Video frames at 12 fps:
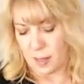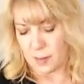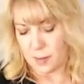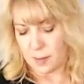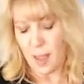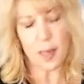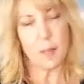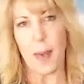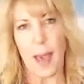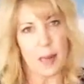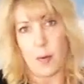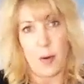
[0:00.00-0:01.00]
This is not a
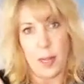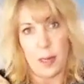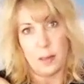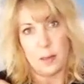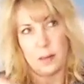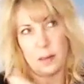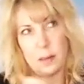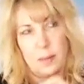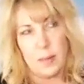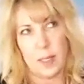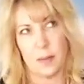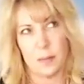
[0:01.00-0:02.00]
bad brand. I
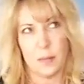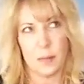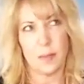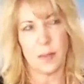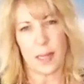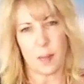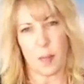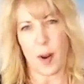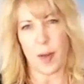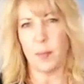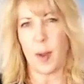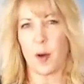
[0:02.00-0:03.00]
mean, like a
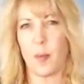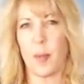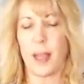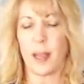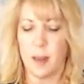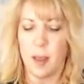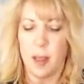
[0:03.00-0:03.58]
bread and butter brand.